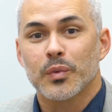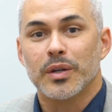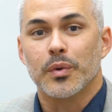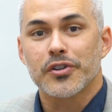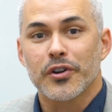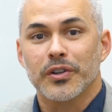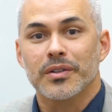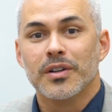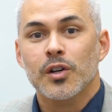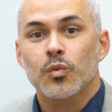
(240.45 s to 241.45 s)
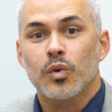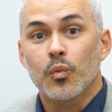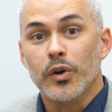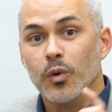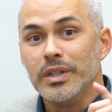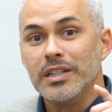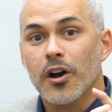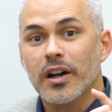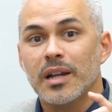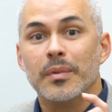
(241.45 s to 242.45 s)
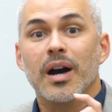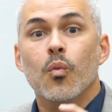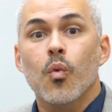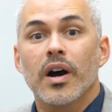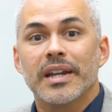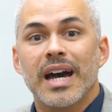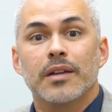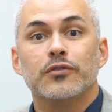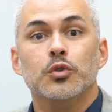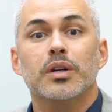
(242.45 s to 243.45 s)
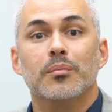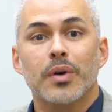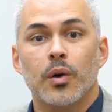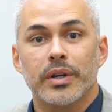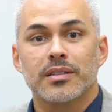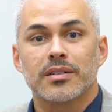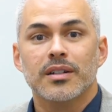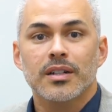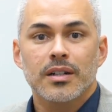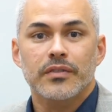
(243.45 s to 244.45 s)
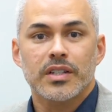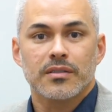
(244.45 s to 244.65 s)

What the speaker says: rate of return when we're only talking about 1 out of 2 components of this